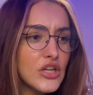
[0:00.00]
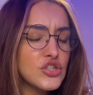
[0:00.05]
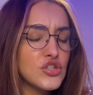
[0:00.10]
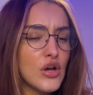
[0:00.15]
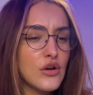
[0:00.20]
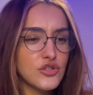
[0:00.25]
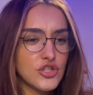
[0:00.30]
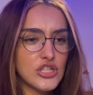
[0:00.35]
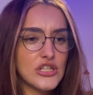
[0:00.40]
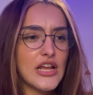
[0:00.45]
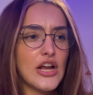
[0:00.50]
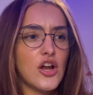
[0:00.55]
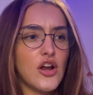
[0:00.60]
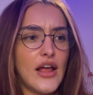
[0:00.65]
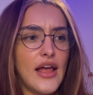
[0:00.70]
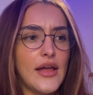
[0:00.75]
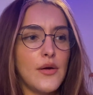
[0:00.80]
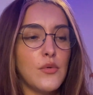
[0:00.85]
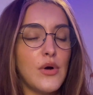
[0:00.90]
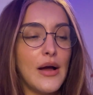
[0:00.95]
So I was just like,
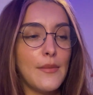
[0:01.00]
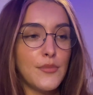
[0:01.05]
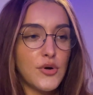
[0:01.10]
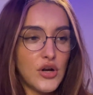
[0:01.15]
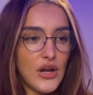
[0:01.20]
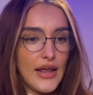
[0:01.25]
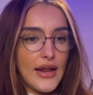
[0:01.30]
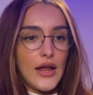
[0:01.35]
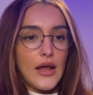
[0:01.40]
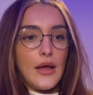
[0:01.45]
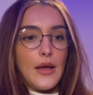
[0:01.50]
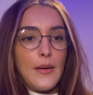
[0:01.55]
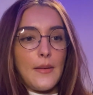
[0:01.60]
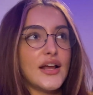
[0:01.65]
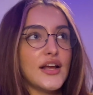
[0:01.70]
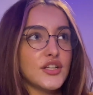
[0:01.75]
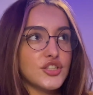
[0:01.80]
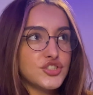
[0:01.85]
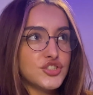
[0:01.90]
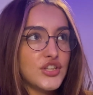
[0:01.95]
okay, well I put like
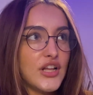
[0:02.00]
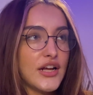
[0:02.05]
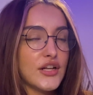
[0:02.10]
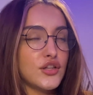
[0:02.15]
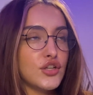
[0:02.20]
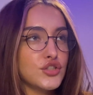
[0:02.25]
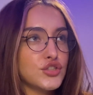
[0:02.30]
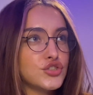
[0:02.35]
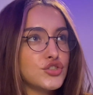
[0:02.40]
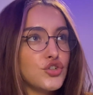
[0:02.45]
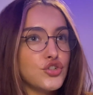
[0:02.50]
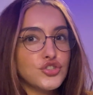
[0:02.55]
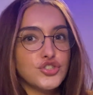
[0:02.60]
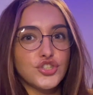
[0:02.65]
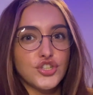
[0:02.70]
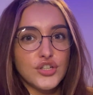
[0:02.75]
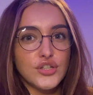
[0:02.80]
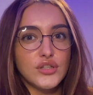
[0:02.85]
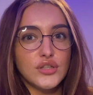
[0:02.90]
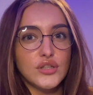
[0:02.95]
those
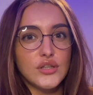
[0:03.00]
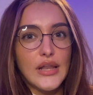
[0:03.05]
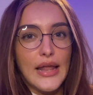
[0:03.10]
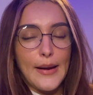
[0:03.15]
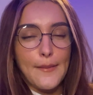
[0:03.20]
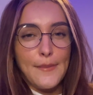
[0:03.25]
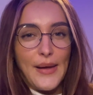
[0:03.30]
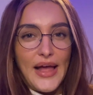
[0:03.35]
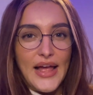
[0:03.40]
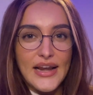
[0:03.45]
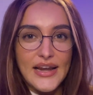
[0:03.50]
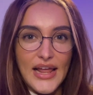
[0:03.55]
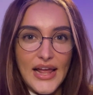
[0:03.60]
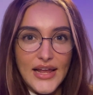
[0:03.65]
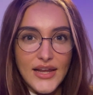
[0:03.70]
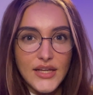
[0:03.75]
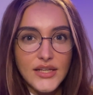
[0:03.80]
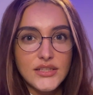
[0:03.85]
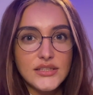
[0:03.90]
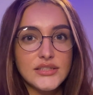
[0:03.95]
surgical like
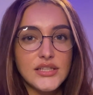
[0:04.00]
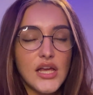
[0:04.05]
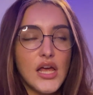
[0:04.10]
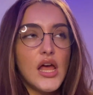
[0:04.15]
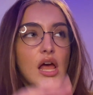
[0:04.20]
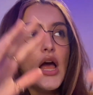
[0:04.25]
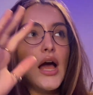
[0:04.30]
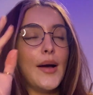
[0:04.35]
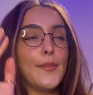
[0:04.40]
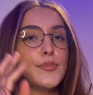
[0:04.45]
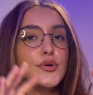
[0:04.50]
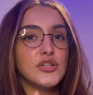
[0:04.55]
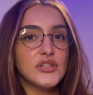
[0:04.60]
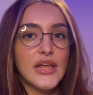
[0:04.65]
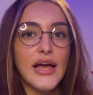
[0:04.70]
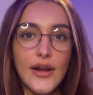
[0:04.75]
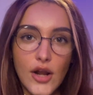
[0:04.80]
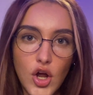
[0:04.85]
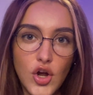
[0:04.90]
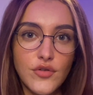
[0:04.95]
band-aids. I put
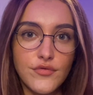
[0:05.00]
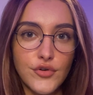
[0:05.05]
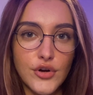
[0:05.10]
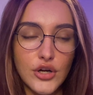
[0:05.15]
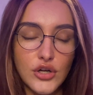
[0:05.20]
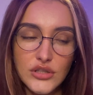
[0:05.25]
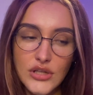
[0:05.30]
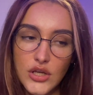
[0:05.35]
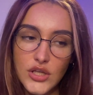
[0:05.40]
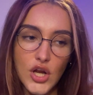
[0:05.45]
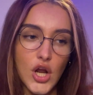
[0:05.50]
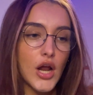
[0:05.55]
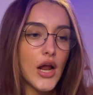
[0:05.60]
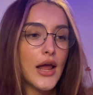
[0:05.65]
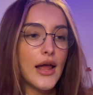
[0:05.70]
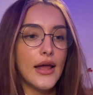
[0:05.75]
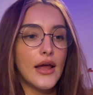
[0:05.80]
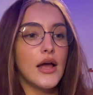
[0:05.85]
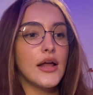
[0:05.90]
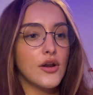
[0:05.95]
that over it because I was like,
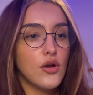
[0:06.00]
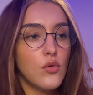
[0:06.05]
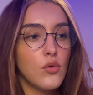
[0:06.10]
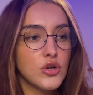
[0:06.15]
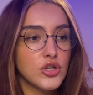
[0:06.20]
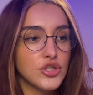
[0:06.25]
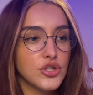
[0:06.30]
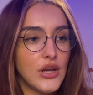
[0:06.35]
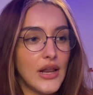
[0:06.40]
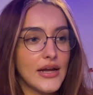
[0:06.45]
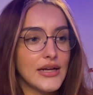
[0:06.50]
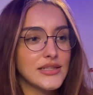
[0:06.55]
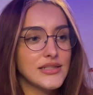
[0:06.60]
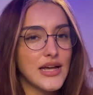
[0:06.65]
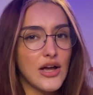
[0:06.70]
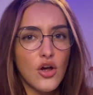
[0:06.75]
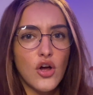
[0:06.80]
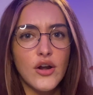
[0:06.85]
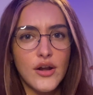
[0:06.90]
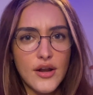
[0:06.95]
okay, I don't want to like
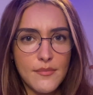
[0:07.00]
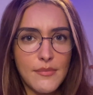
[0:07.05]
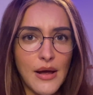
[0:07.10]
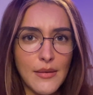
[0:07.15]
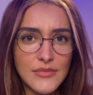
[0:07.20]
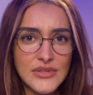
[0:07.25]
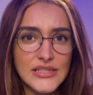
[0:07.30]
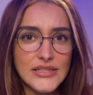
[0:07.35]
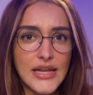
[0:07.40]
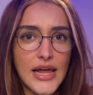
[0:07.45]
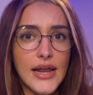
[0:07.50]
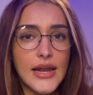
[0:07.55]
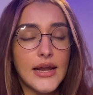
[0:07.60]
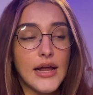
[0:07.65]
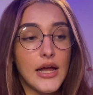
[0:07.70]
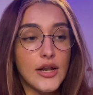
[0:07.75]
tug on it by mistake.